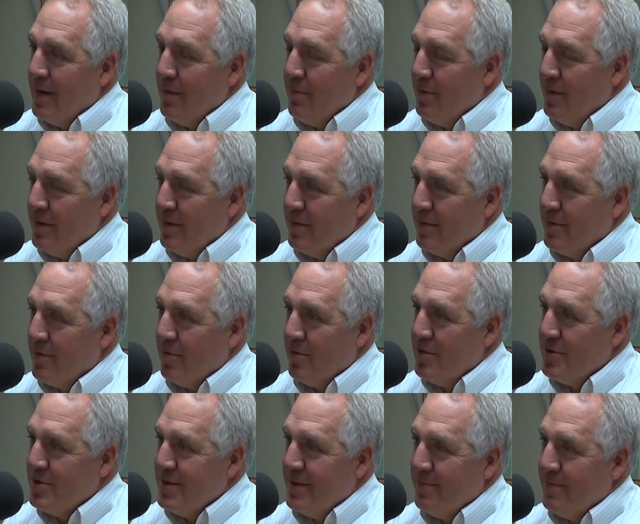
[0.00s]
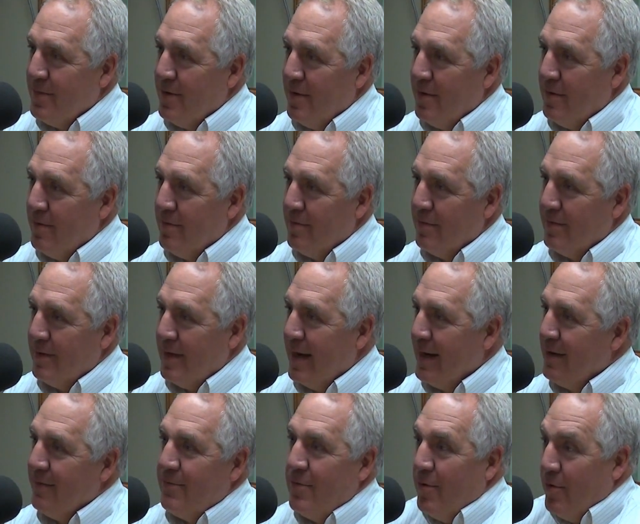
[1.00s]
would encourage them they
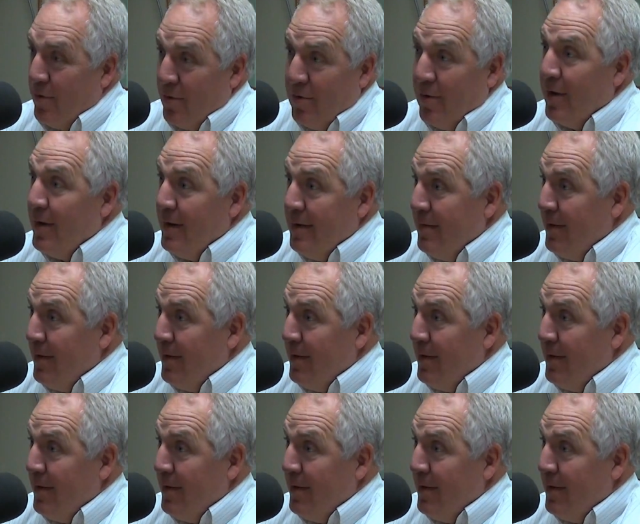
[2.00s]
can vote early.